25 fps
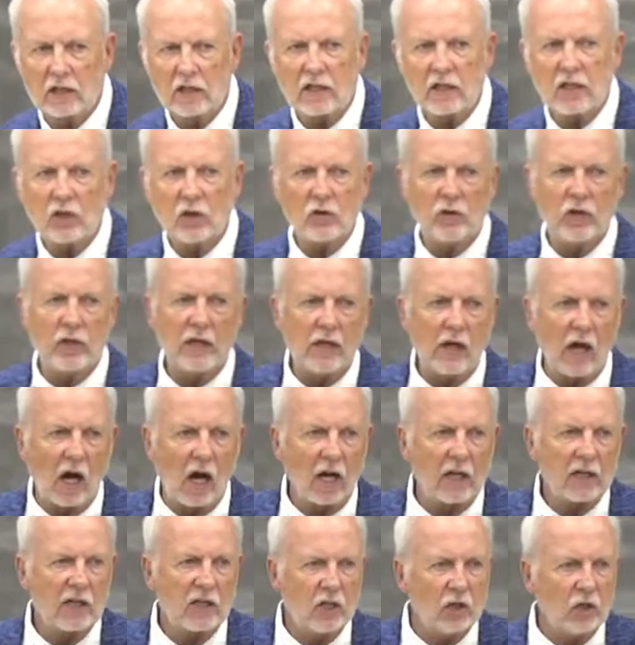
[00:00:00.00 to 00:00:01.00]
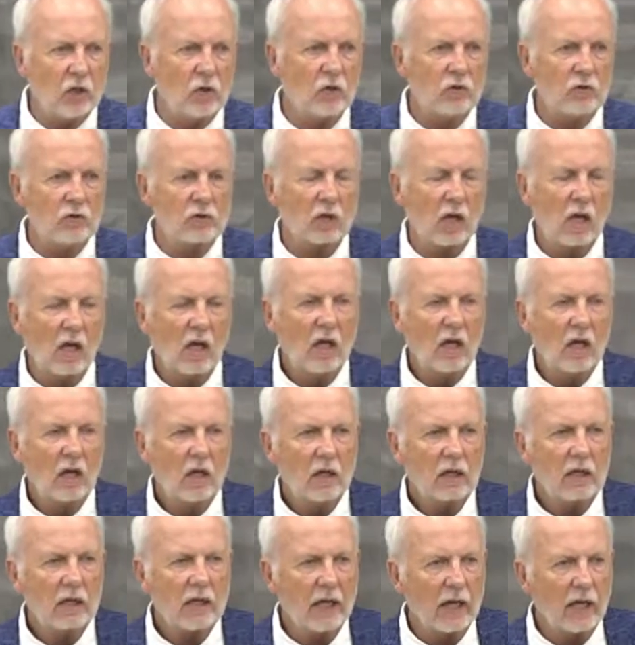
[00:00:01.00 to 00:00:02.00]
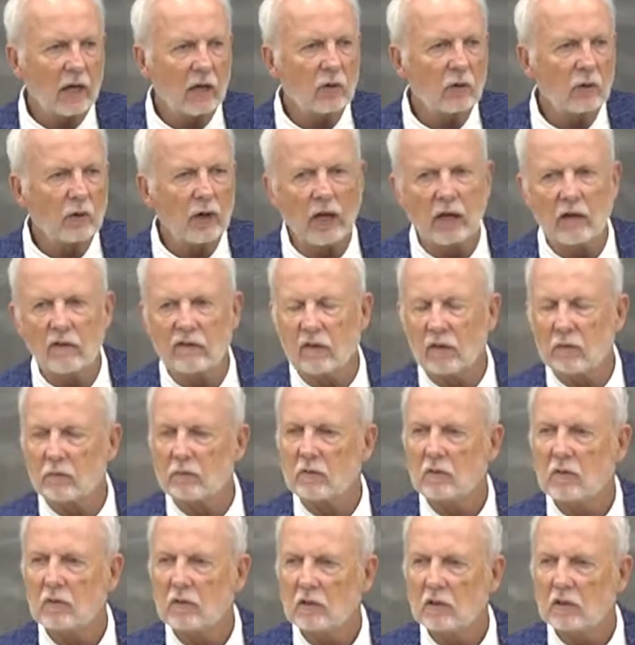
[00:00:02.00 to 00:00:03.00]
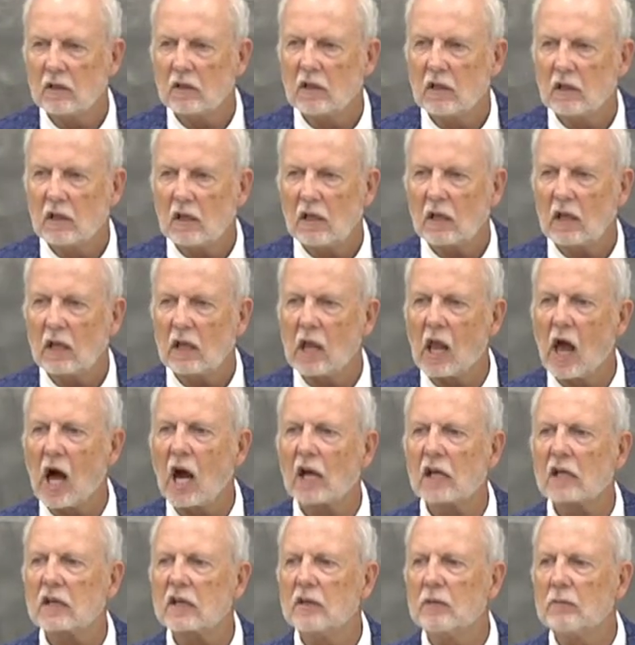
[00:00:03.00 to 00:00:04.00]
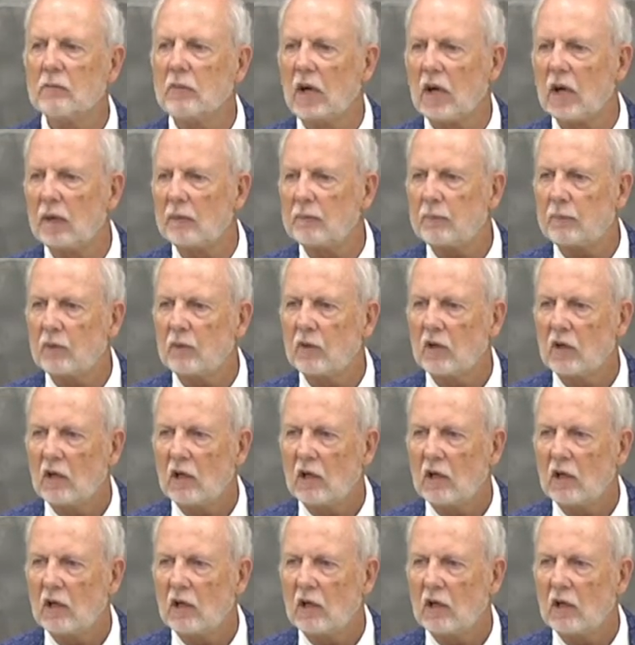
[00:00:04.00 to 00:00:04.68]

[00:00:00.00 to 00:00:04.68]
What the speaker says: that you did not use, get rid of them. Lock them up.